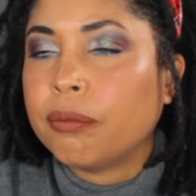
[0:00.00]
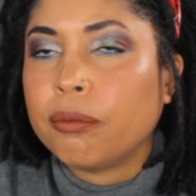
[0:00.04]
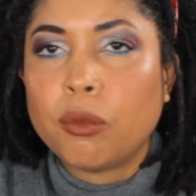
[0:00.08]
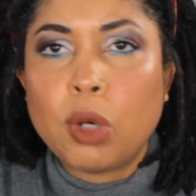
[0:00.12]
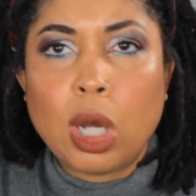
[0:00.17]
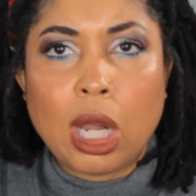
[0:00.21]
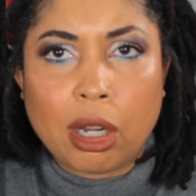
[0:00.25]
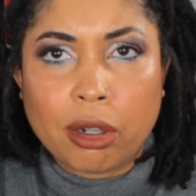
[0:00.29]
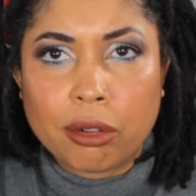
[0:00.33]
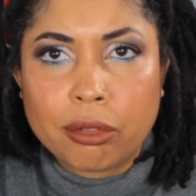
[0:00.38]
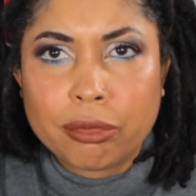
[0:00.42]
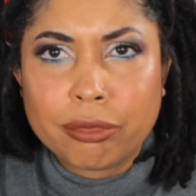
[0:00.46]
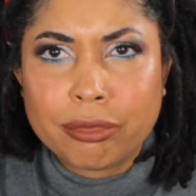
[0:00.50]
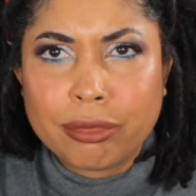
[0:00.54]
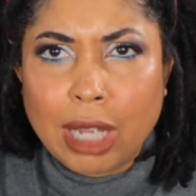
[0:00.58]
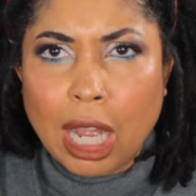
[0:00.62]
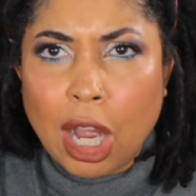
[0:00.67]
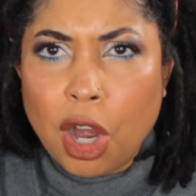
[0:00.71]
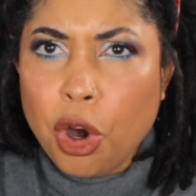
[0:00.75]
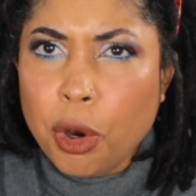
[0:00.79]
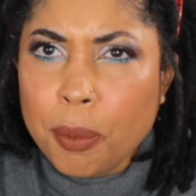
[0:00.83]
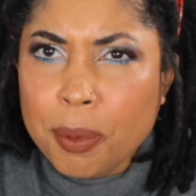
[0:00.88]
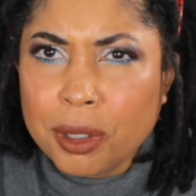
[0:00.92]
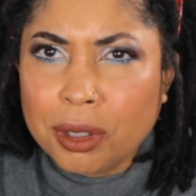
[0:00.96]
Well, I
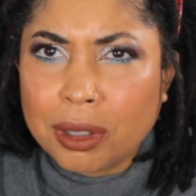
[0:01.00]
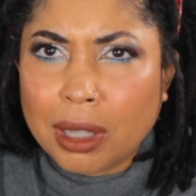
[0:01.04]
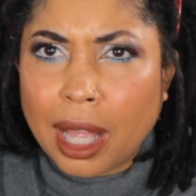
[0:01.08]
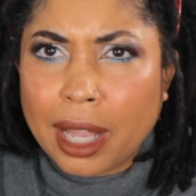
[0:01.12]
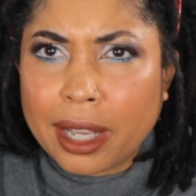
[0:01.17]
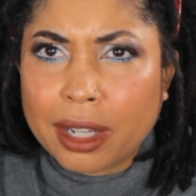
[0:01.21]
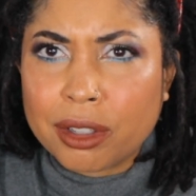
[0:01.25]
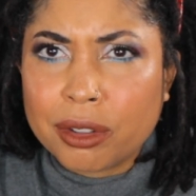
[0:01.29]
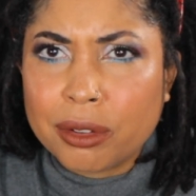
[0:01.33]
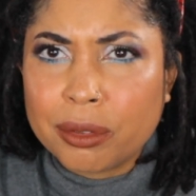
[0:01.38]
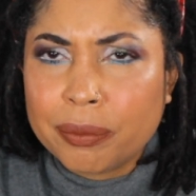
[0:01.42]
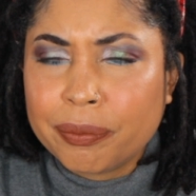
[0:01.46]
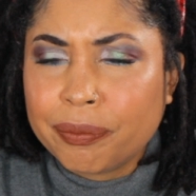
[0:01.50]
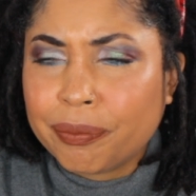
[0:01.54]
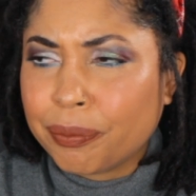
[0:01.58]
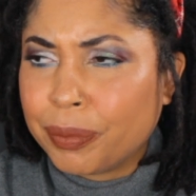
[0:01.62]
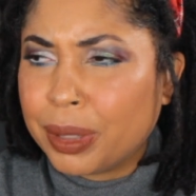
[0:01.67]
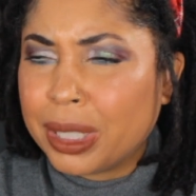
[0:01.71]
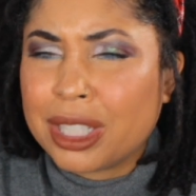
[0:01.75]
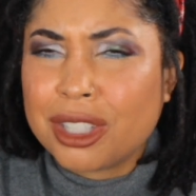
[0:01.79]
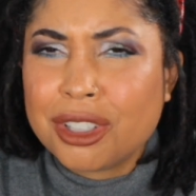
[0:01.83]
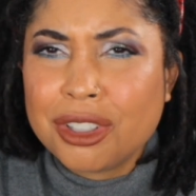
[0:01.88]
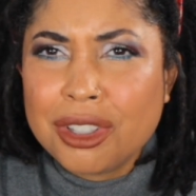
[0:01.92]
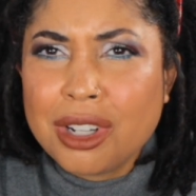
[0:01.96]
hope you like them,
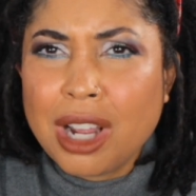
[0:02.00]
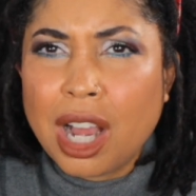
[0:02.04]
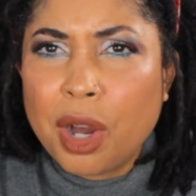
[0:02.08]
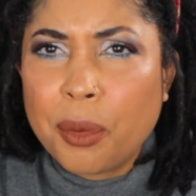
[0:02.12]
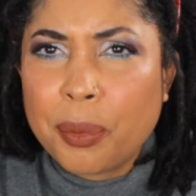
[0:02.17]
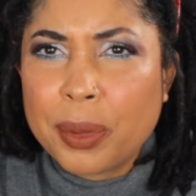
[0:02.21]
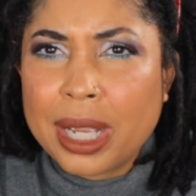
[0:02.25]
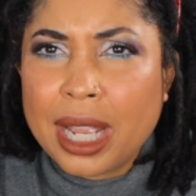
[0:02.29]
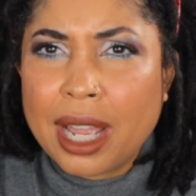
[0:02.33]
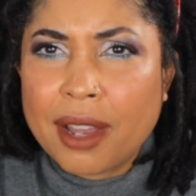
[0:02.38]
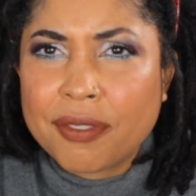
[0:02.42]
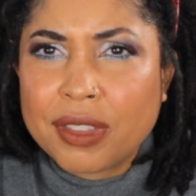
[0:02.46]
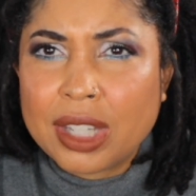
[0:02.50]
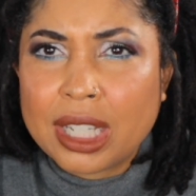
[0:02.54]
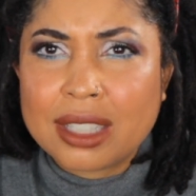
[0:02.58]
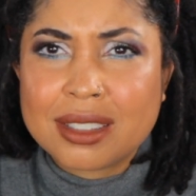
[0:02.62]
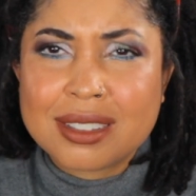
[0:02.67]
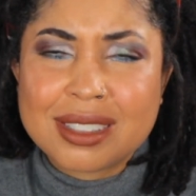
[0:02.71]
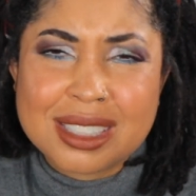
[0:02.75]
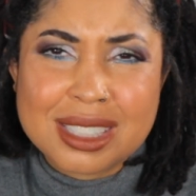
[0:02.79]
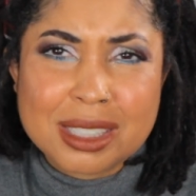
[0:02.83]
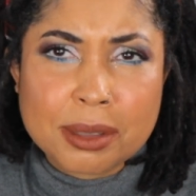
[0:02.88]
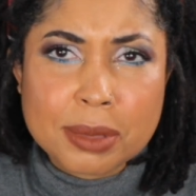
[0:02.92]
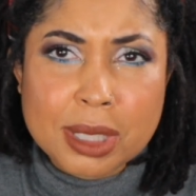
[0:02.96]
but you know how we have
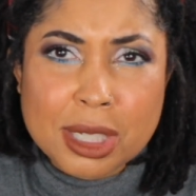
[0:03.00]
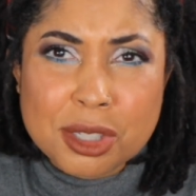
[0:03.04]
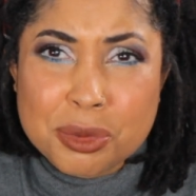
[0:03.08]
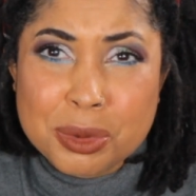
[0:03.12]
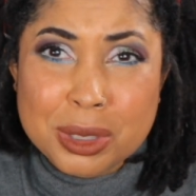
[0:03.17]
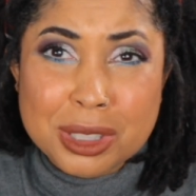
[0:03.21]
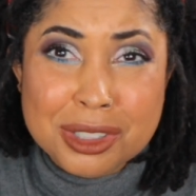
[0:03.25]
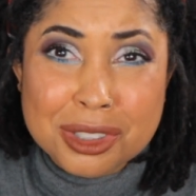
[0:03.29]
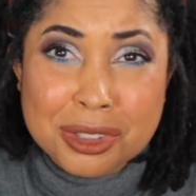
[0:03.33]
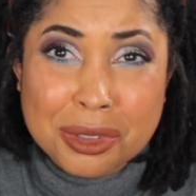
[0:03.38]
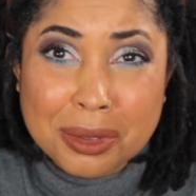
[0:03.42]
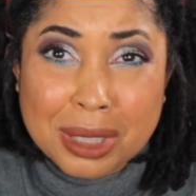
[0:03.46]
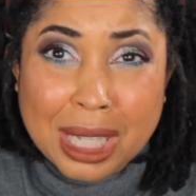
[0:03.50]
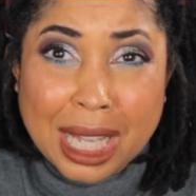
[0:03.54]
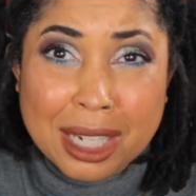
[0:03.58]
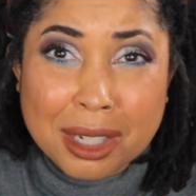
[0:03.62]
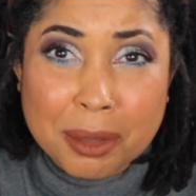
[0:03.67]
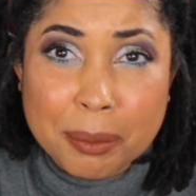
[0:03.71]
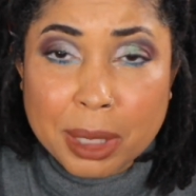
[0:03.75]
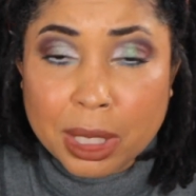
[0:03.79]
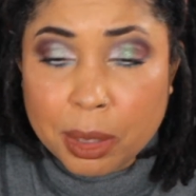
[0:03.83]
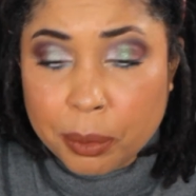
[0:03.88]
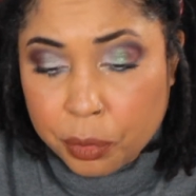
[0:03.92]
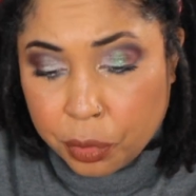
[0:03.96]
things that sometimes we just don't like
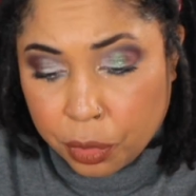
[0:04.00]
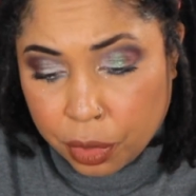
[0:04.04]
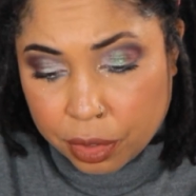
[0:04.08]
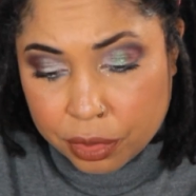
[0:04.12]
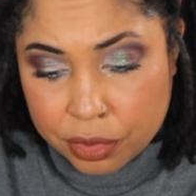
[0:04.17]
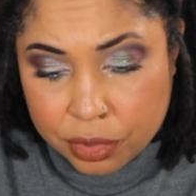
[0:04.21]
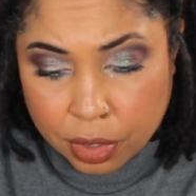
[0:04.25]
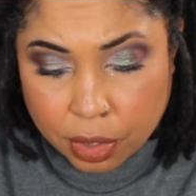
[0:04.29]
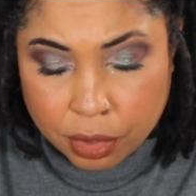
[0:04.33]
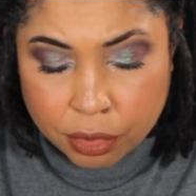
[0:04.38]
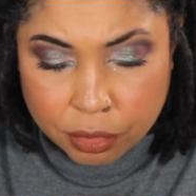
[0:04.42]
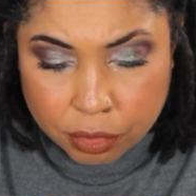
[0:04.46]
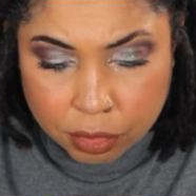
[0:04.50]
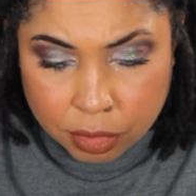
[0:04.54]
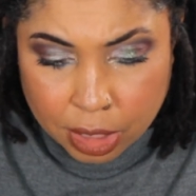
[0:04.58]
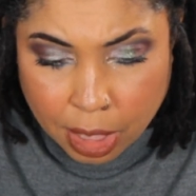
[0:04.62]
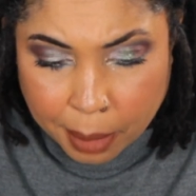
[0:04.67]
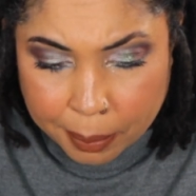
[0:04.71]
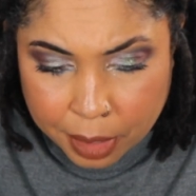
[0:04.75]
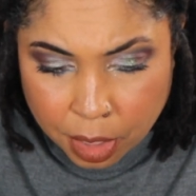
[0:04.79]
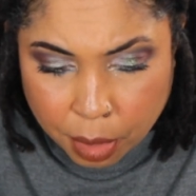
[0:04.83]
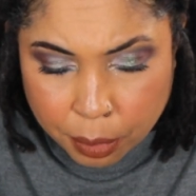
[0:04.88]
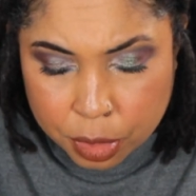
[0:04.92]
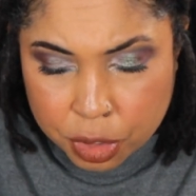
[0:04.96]
them anymore. So
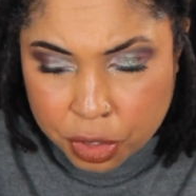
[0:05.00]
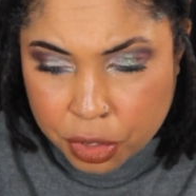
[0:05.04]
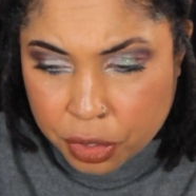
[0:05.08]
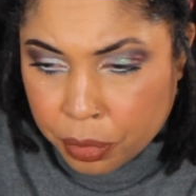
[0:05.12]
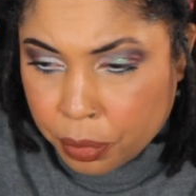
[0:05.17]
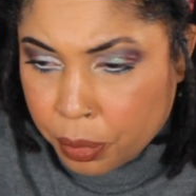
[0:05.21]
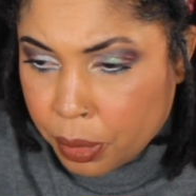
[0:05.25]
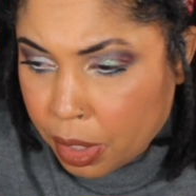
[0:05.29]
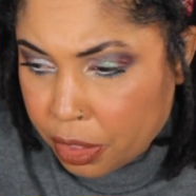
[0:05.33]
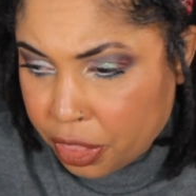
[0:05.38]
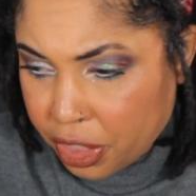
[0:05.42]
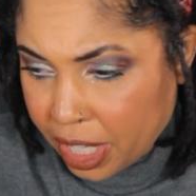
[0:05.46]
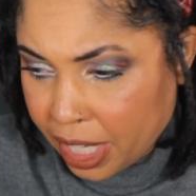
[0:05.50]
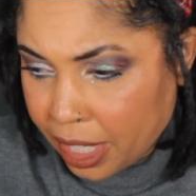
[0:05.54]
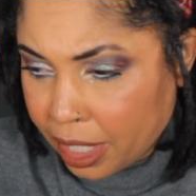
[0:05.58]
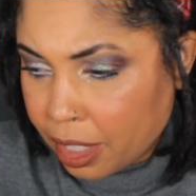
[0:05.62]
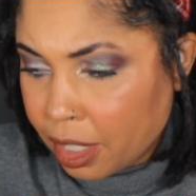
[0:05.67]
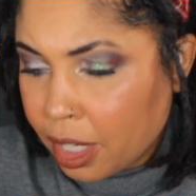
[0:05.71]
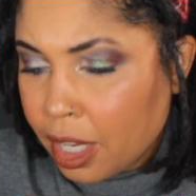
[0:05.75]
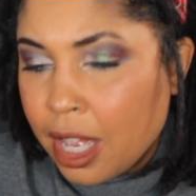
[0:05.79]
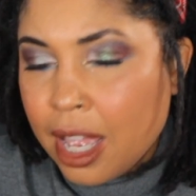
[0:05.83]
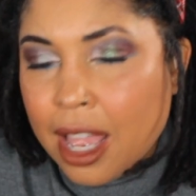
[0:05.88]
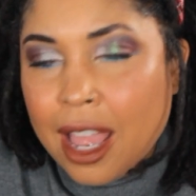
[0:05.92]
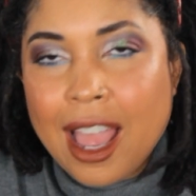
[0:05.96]
let me know what you think.